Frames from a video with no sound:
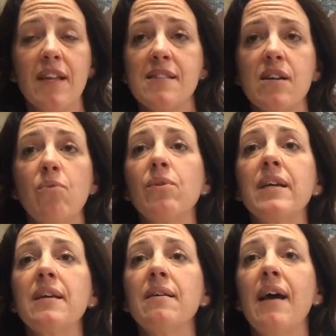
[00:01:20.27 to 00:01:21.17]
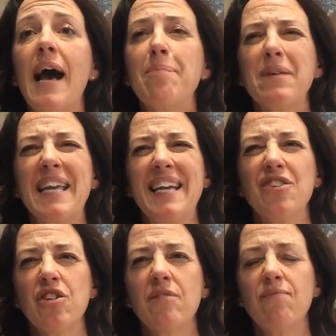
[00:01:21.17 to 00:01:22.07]
That's the only
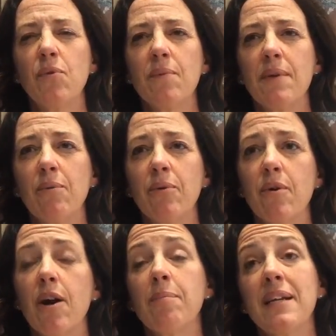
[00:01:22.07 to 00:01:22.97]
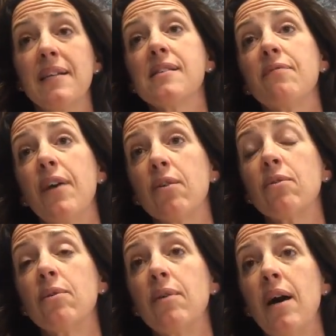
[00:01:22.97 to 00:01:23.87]
application form that we require, but it is a
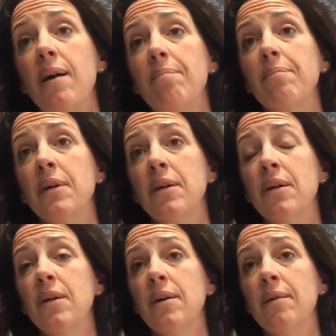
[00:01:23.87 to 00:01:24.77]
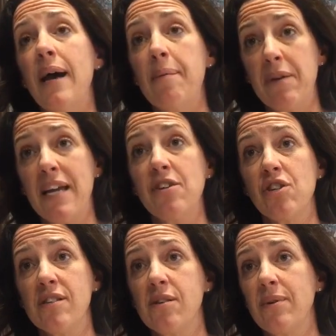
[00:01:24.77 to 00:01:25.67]
federal
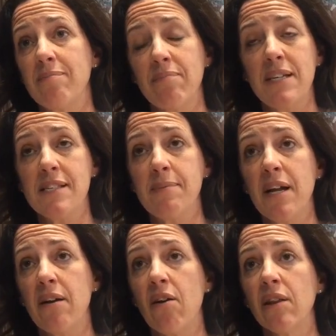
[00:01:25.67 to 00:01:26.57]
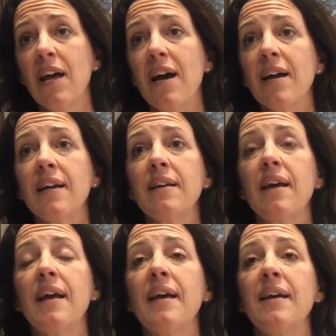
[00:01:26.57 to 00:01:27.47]
application, so it needs to be done
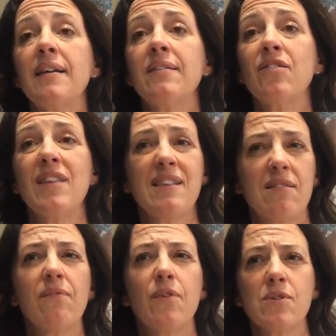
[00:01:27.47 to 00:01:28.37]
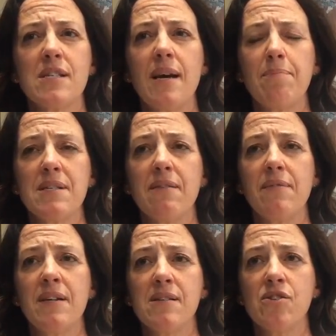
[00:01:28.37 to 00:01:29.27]
online. And so that's the first step
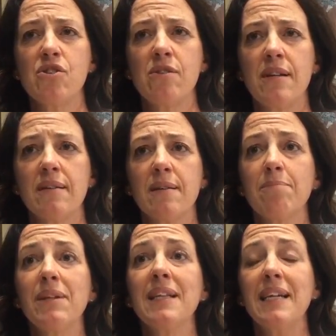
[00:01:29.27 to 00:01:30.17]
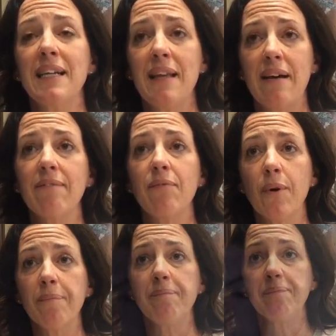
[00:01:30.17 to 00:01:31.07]
is a student completing that
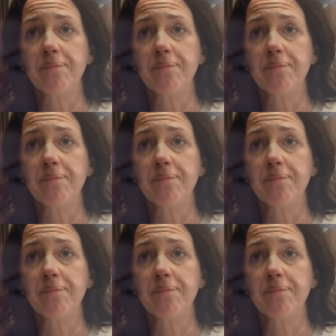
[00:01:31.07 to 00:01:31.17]
form.